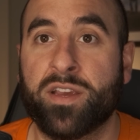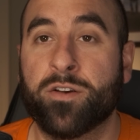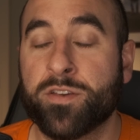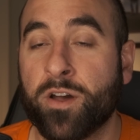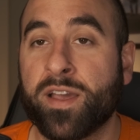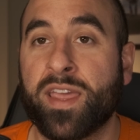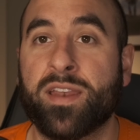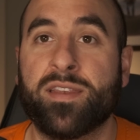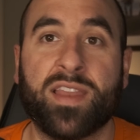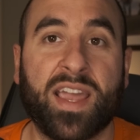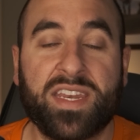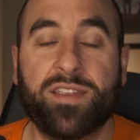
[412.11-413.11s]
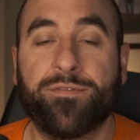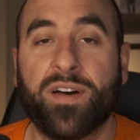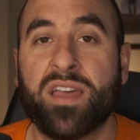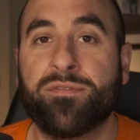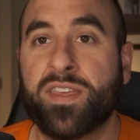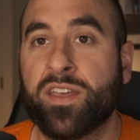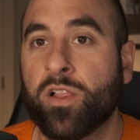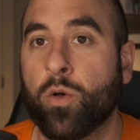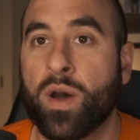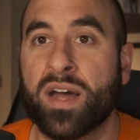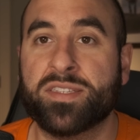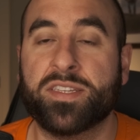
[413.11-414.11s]
You're talking 95
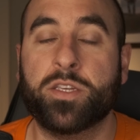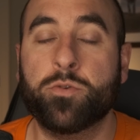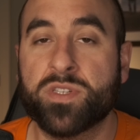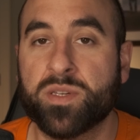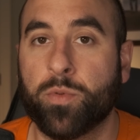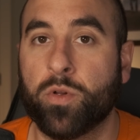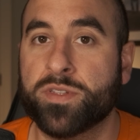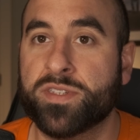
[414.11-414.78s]
kilowatts usable.